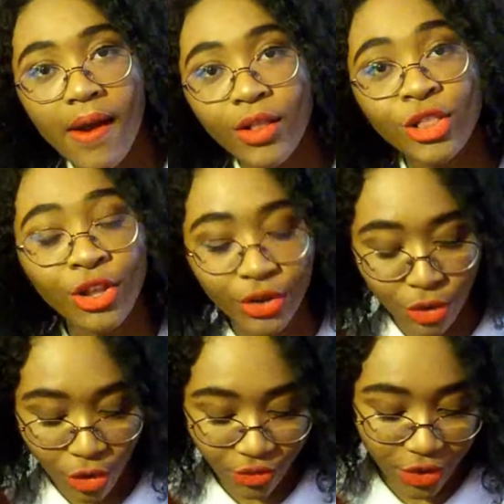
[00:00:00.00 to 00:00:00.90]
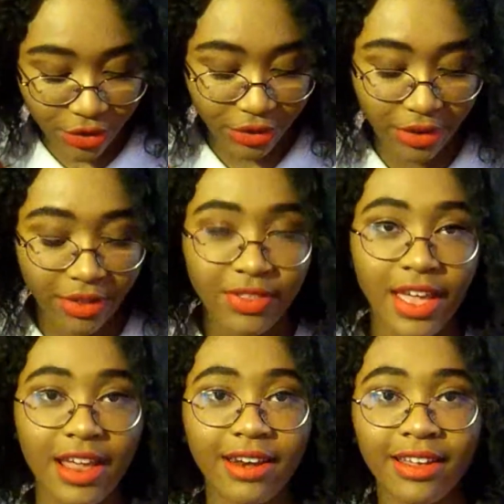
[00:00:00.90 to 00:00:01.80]
Look no further
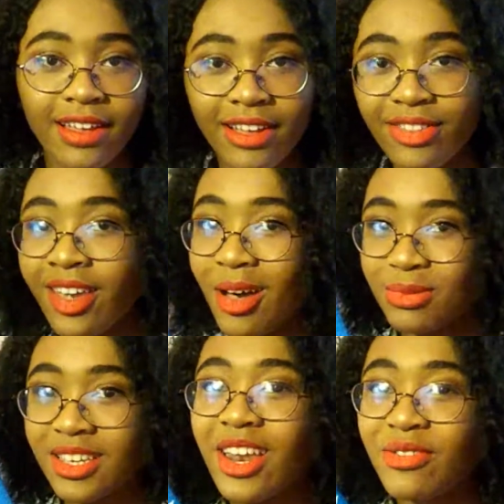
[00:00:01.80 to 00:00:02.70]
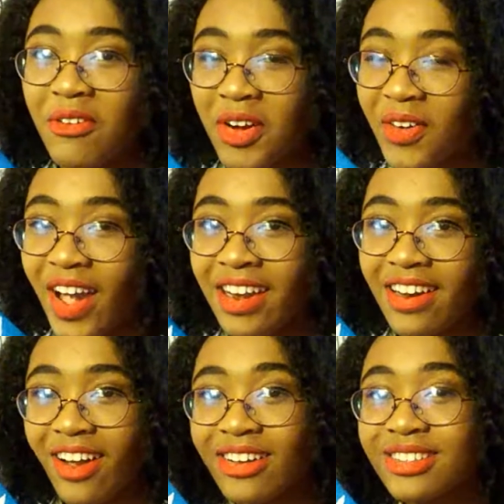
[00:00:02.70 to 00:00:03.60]
than The Upside of
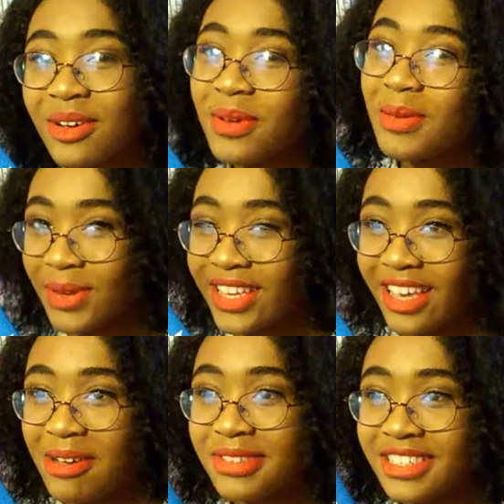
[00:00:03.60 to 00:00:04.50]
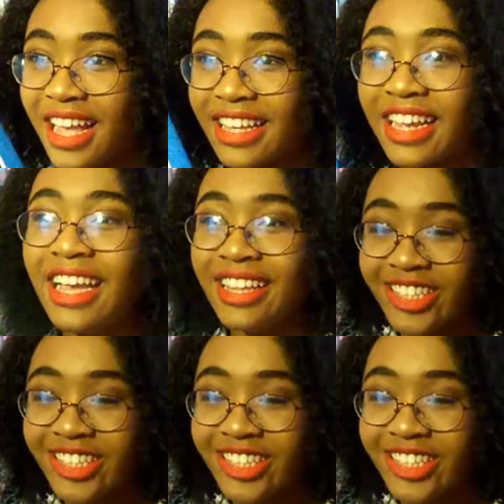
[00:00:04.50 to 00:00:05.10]
Unrequited, also by Becky Albertalli.